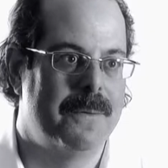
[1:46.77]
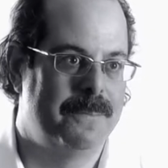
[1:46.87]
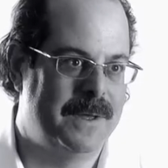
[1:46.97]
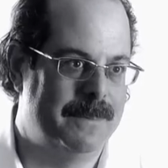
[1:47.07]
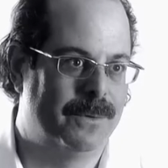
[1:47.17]

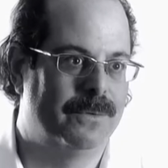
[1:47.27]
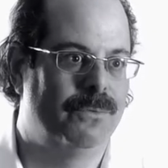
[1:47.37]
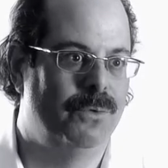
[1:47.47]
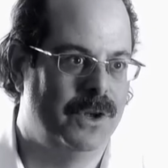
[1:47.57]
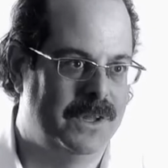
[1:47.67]
people
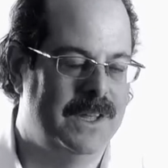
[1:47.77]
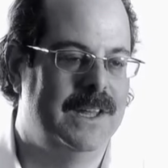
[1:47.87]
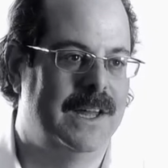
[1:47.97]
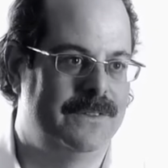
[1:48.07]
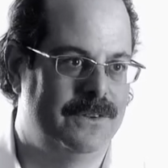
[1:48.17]
really
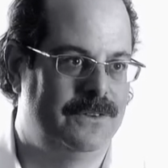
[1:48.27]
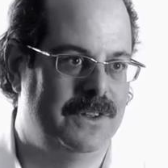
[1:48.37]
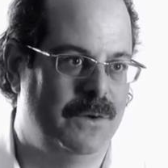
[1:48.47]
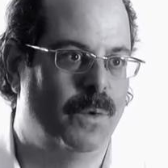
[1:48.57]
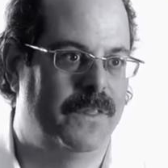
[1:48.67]
get to
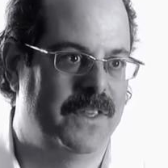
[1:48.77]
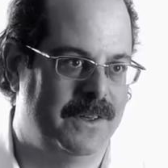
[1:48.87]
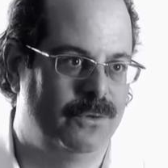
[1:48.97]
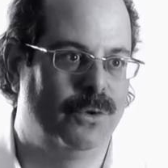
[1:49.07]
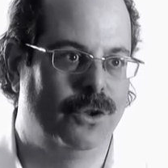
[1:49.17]
see what
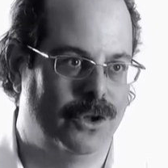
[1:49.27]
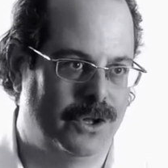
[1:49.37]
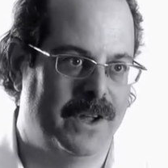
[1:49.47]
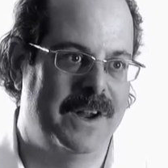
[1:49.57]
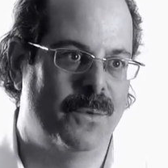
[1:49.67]
things will look
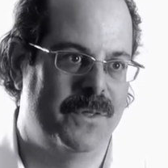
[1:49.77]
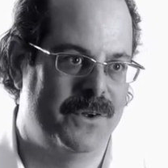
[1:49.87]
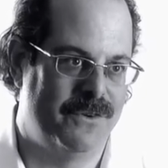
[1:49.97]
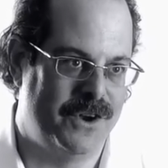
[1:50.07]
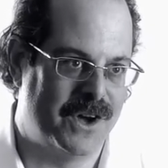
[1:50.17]
like when
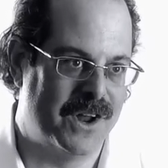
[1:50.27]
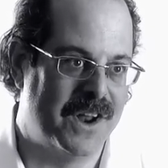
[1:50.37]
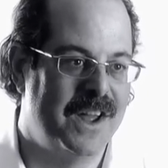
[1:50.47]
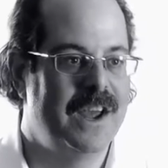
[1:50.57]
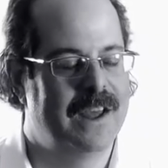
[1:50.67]
they're done.
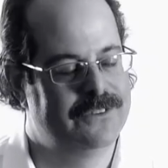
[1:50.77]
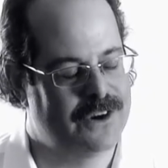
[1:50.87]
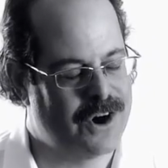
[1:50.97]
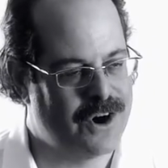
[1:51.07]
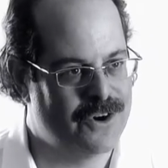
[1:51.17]
It's
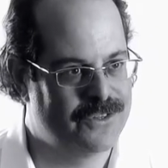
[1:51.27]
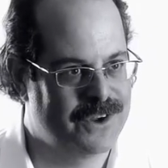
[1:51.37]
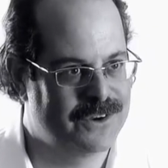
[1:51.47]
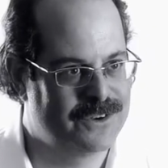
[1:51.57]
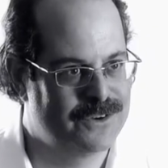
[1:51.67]
a hard
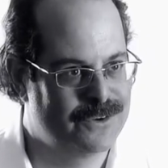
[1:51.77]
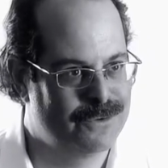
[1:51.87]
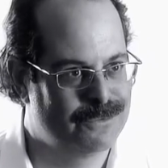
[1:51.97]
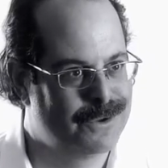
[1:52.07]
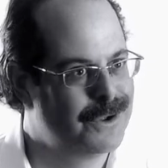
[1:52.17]
thing to do.
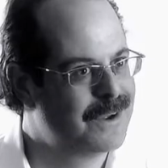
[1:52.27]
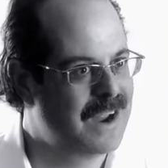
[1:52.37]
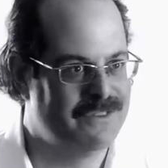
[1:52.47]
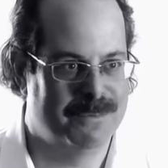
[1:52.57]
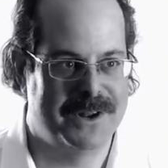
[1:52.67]

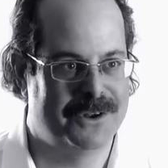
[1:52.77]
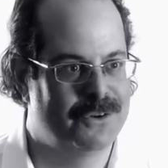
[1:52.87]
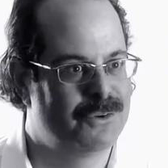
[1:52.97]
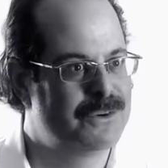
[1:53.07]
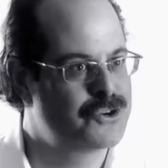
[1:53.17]
Everybody can
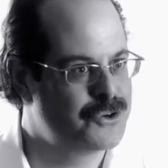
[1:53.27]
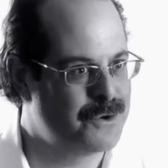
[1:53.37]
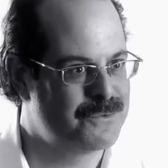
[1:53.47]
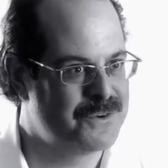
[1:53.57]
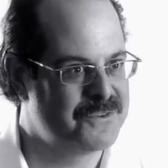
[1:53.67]
go to a
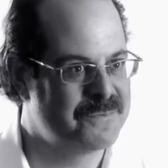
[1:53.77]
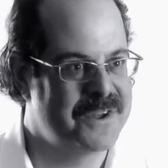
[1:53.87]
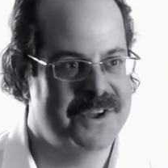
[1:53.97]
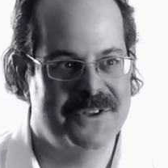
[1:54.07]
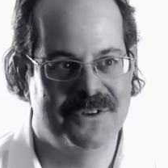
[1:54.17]
showroom.
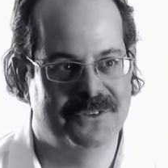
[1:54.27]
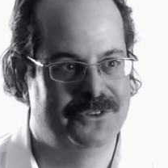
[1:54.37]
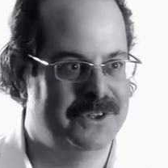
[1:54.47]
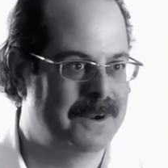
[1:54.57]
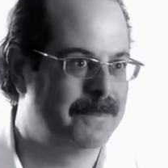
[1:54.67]
You can
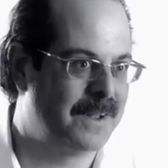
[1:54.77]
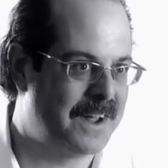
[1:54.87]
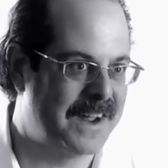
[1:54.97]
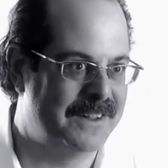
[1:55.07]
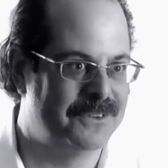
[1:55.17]
see an
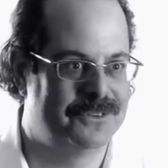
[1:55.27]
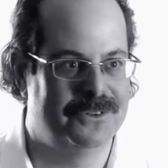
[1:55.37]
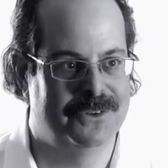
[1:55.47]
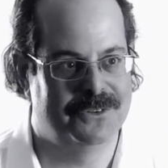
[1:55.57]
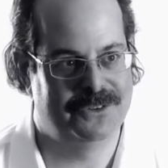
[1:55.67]
appliance,
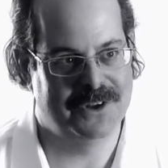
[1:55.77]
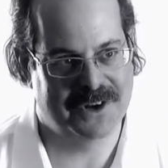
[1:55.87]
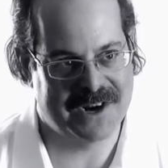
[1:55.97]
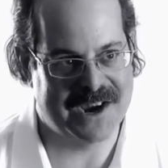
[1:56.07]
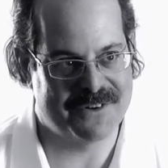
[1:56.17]
you can see a
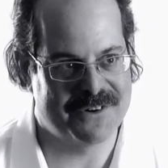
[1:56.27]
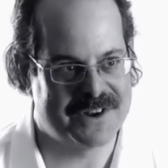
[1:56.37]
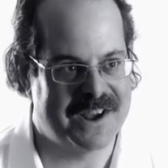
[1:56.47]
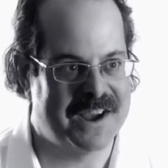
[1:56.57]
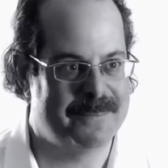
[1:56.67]

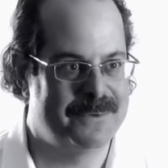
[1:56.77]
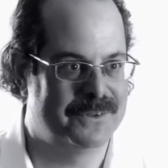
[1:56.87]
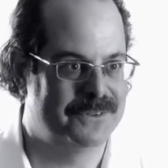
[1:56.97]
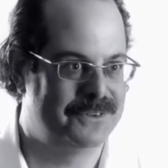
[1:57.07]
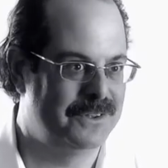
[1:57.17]
countertop, you
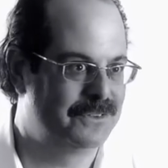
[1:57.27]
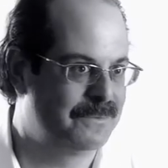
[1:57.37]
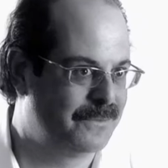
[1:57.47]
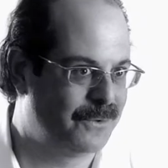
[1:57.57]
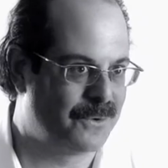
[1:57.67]
can see
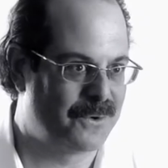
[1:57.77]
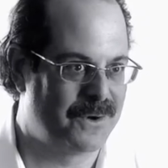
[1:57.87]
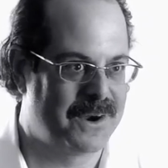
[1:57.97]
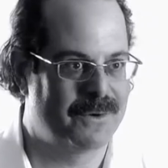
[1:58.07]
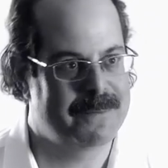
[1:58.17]
some
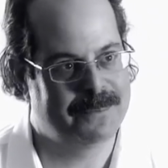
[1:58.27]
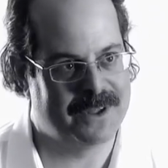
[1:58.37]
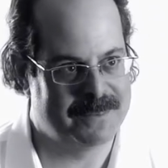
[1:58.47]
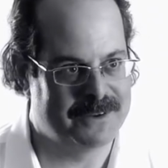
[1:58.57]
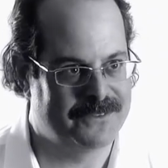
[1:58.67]
flooring or a
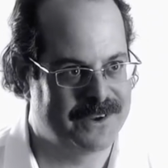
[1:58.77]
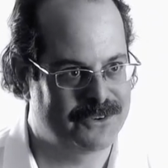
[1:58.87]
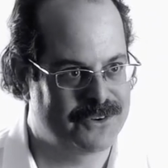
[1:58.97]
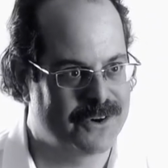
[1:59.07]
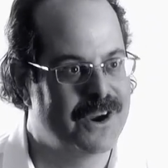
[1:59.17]
plumbing
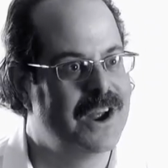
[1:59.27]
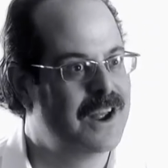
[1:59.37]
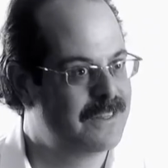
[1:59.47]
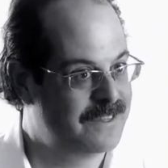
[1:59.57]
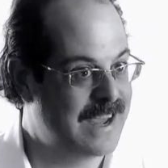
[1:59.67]
fixture.
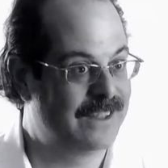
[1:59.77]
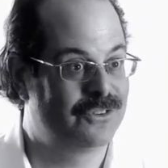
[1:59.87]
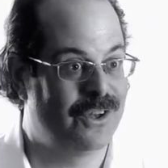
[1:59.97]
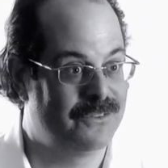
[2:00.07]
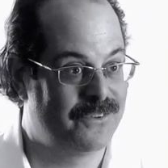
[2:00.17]
That's
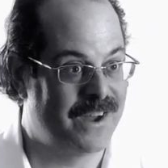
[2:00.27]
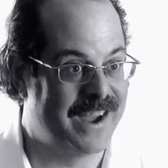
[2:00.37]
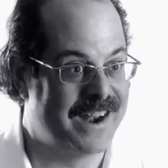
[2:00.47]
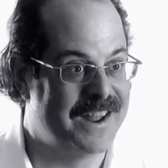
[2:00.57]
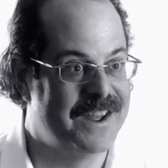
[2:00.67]
all
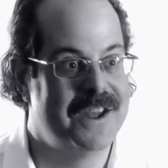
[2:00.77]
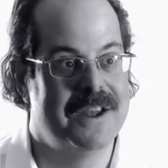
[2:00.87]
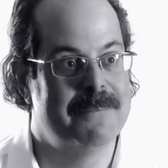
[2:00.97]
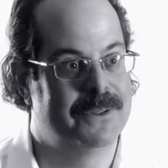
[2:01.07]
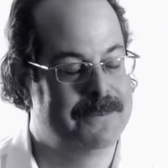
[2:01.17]
fine.
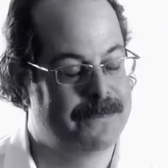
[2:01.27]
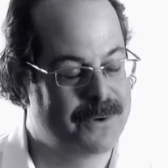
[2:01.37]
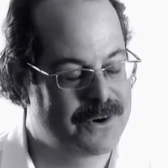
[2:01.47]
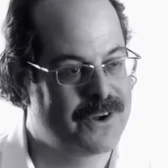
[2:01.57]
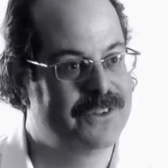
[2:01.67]
But to
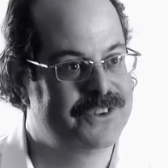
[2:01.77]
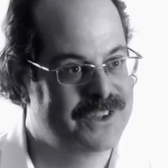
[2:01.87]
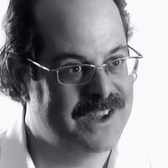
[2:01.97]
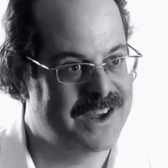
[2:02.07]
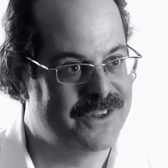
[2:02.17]
put it all
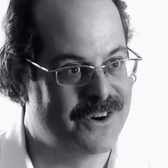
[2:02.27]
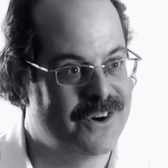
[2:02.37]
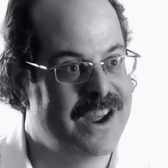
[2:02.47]
together,